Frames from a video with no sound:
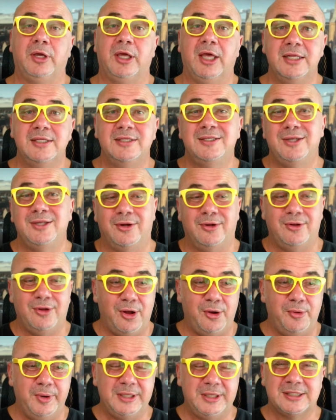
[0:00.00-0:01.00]
kids don't
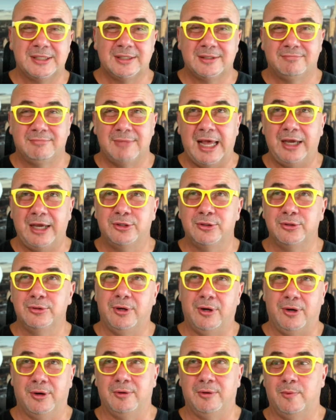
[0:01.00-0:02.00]
always like
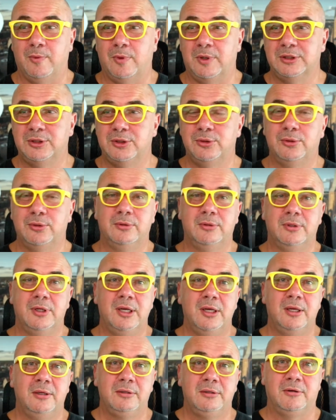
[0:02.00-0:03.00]
to or want to
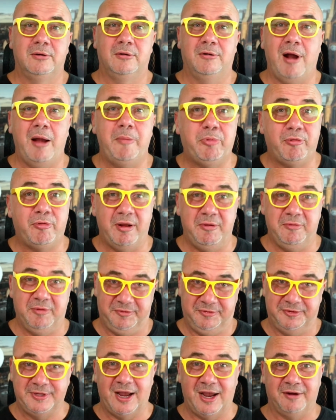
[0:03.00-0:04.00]
cooperate
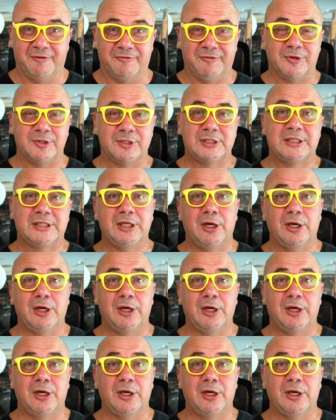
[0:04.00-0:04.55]
with photographers.